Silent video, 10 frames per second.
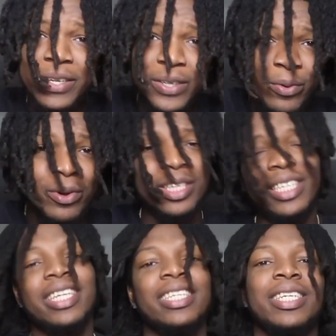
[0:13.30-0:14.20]

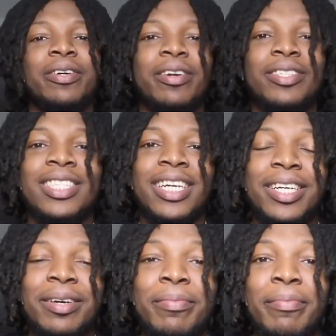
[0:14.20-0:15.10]
Look at you, dig what I'm saying?
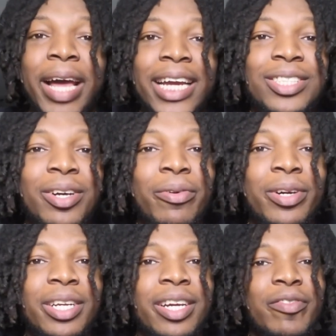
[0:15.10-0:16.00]
Coming back at y'all with
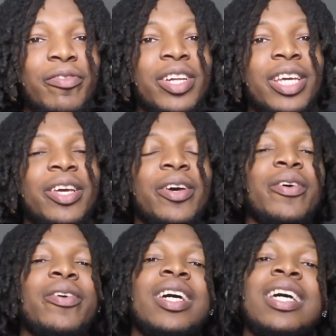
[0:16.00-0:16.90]
another
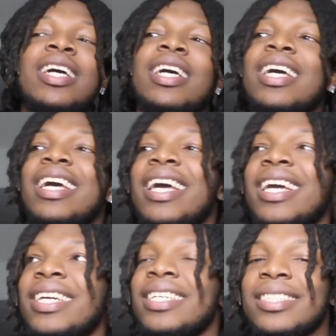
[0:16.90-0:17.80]
video.
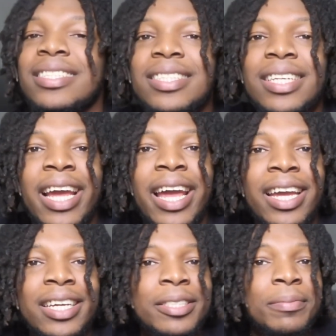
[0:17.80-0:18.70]
And
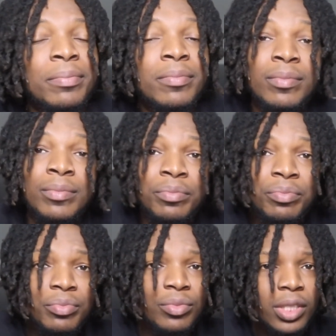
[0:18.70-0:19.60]
today,
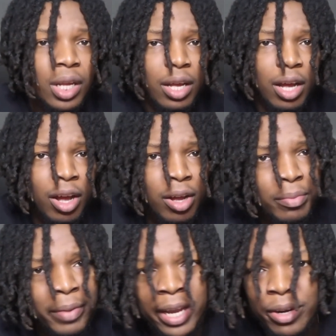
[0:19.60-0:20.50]

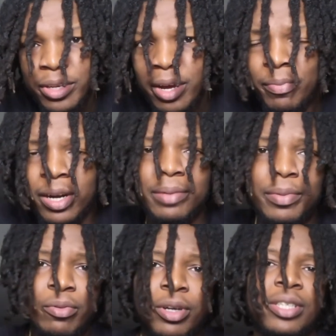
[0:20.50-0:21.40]
I know y'all probably
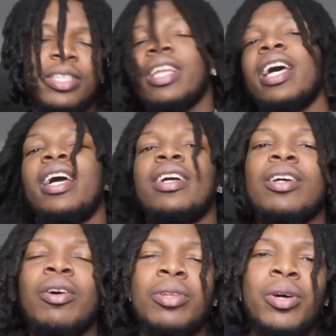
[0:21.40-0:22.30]
been wondering, like,
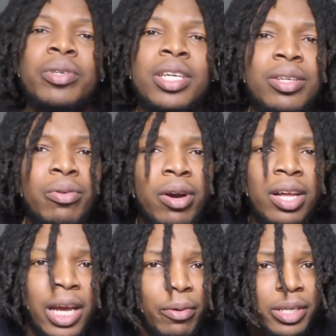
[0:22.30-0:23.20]
oh,
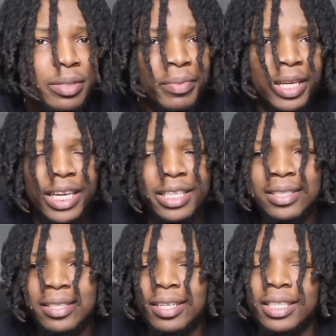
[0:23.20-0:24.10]
LowkeyyNoel, like, where you been at and
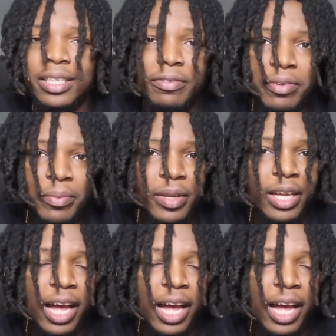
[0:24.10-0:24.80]
stuff? You feel me?